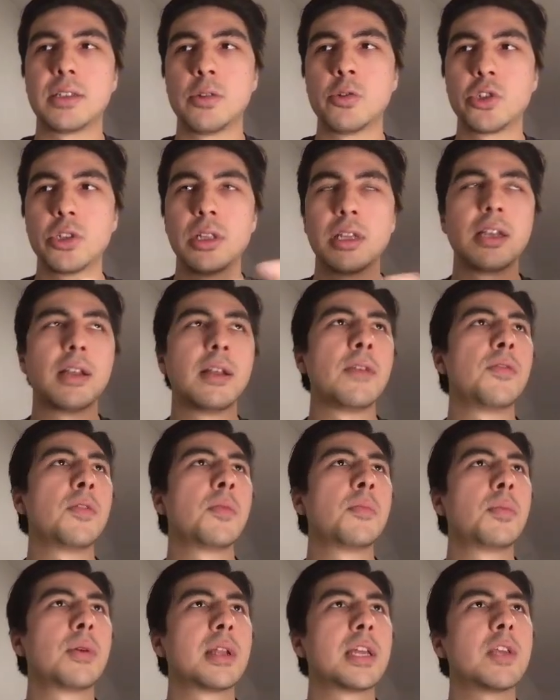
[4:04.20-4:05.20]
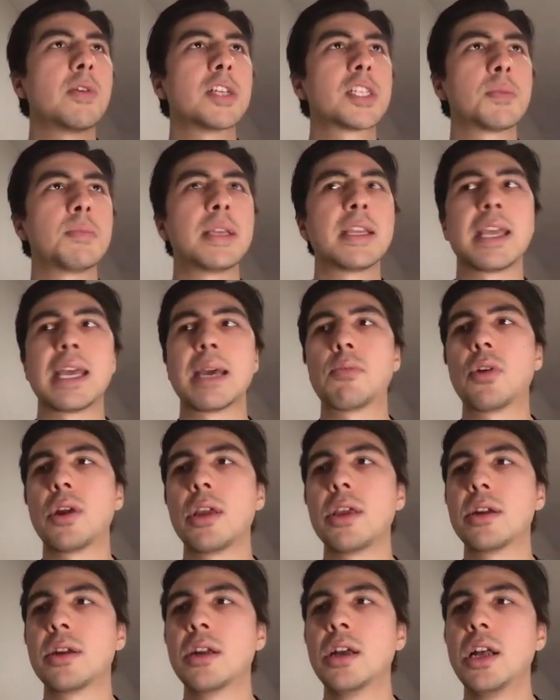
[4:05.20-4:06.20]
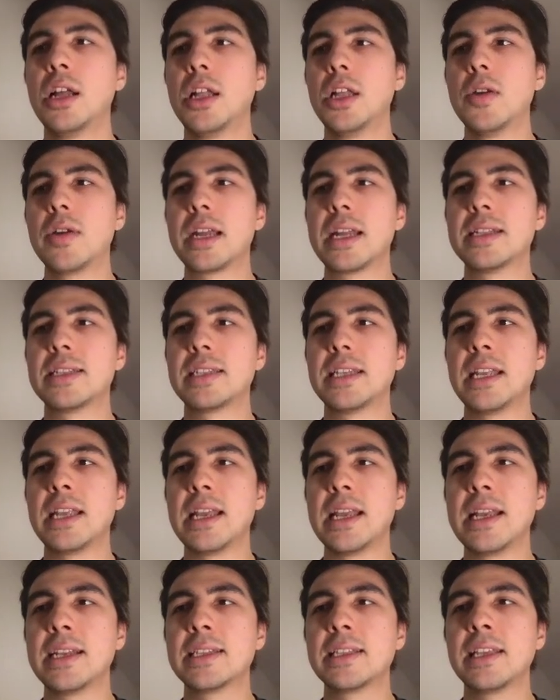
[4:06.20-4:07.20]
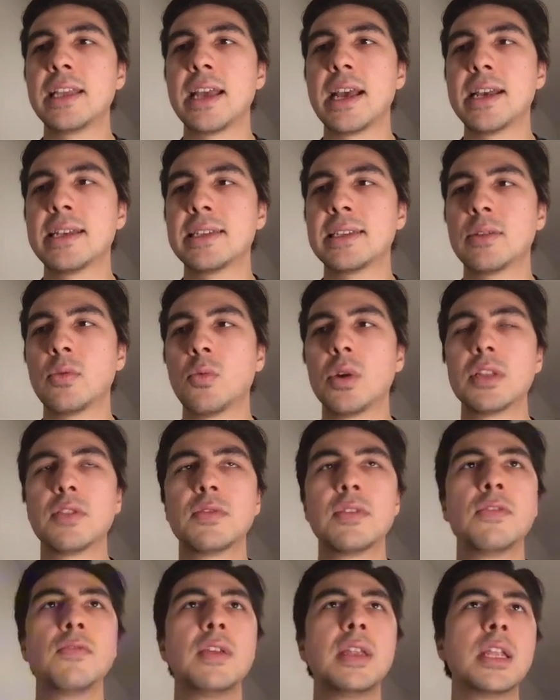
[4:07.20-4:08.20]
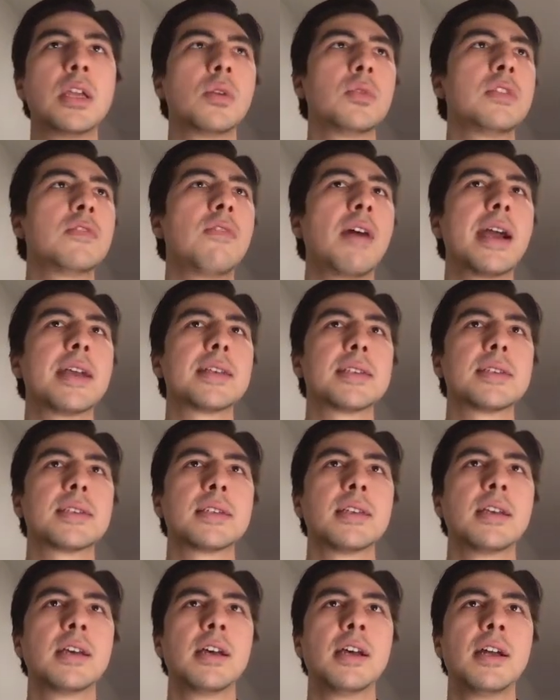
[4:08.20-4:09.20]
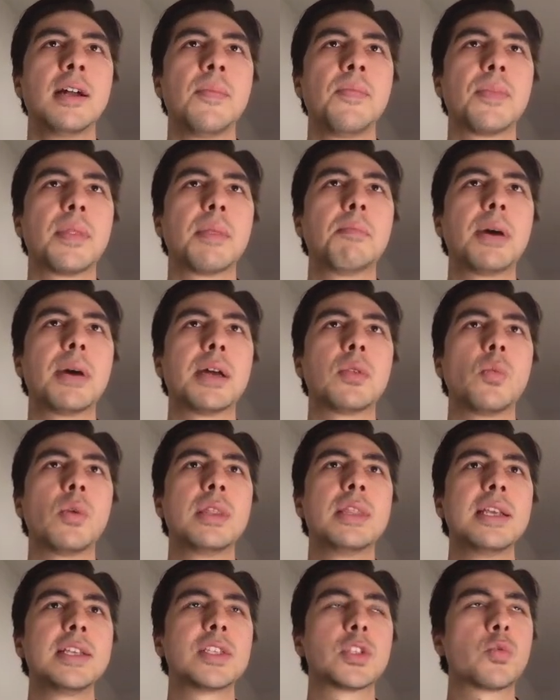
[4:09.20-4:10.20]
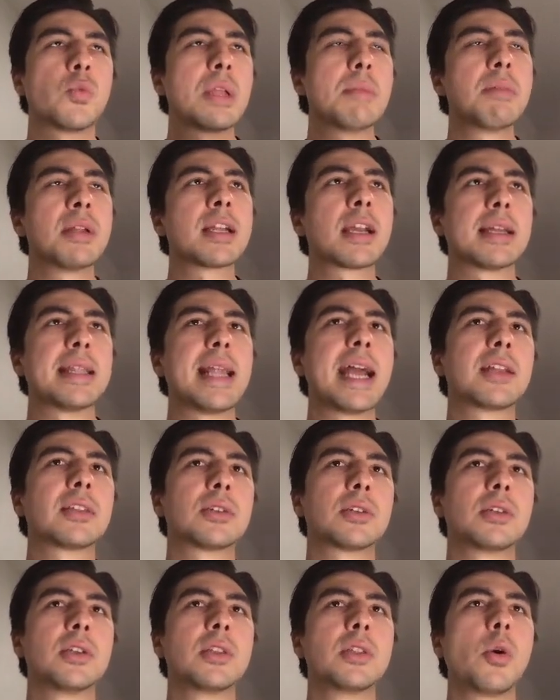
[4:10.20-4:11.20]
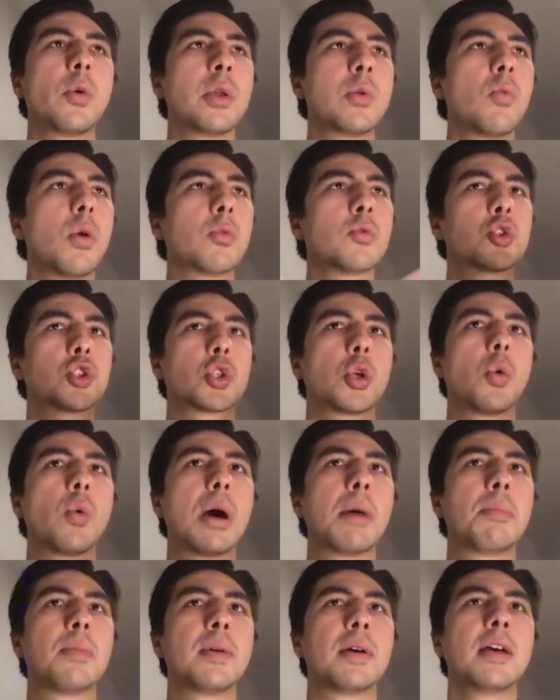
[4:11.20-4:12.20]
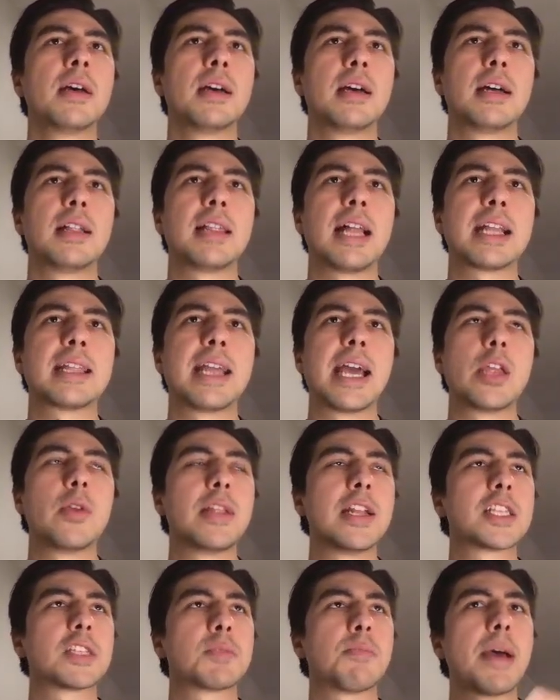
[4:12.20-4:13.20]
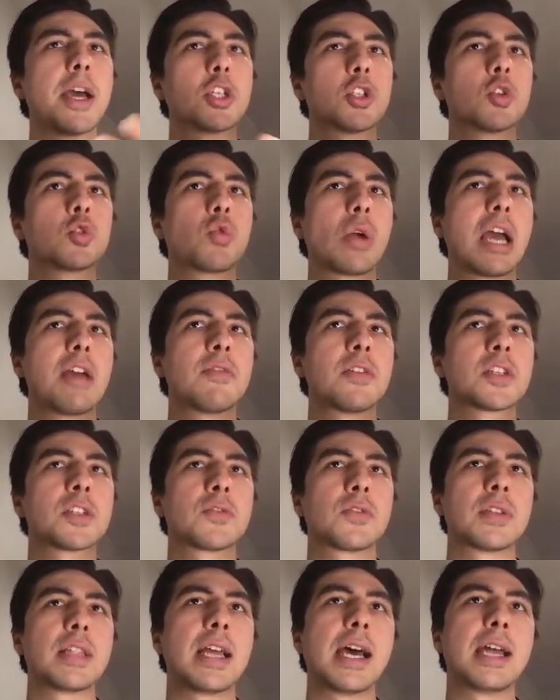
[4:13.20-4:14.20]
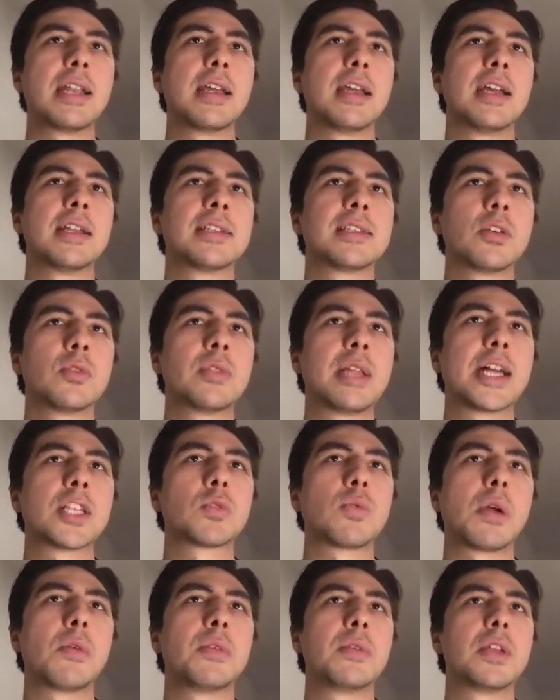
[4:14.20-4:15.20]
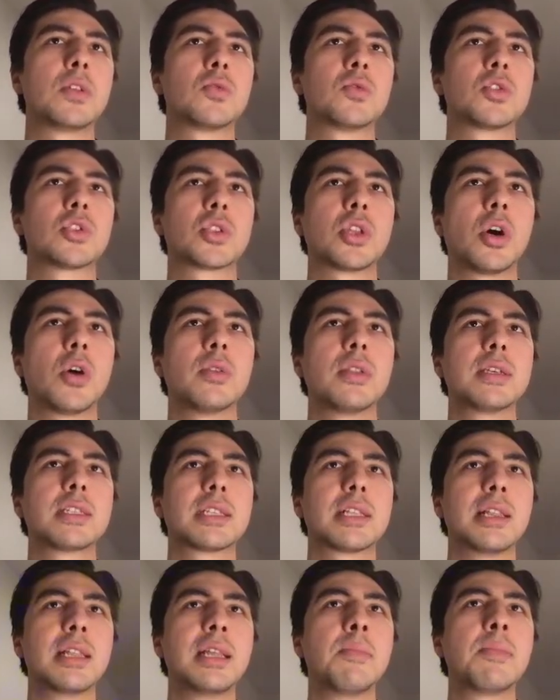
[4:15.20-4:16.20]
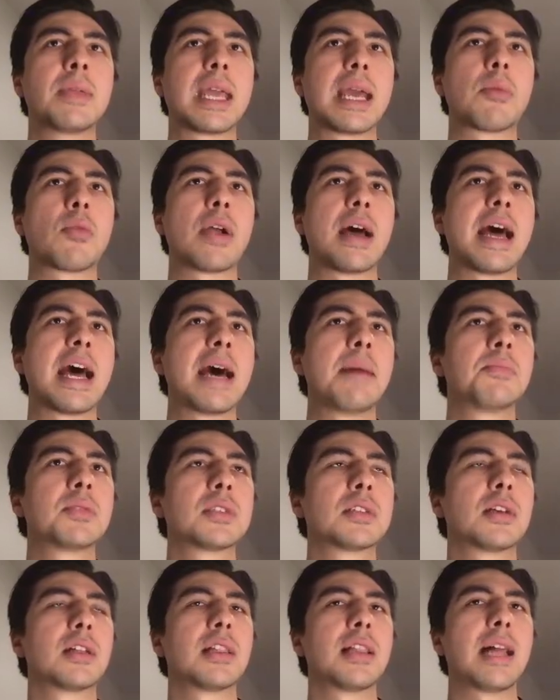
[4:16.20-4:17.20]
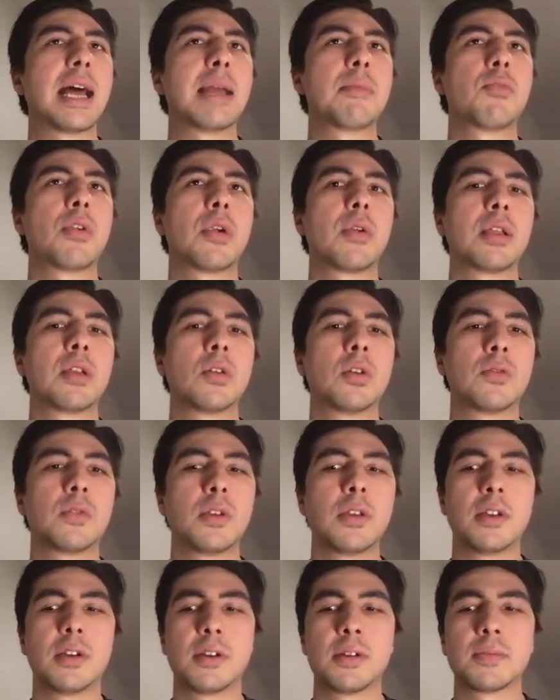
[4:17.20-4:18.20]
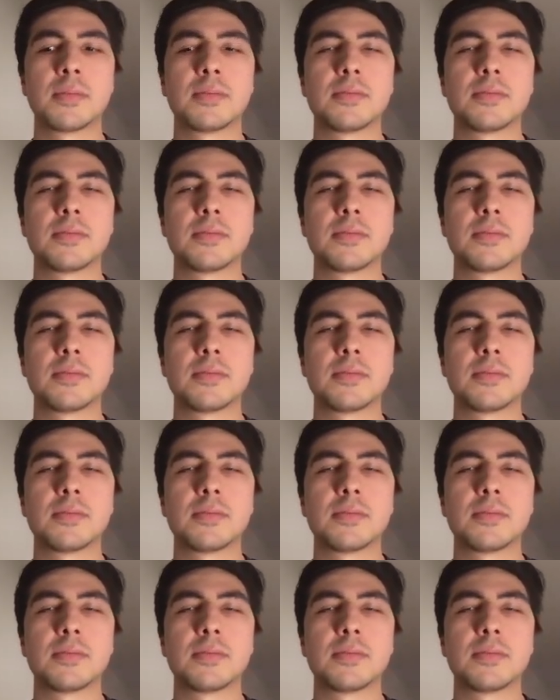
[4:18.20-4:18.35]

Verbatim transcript: Usually if you put a USB camera here, you can see it easily as one of the video devices. But with this ribbon connector, you know, it won't show up like that. You need special drivers for that. And so that's why we need to install this libcamera apps library over here.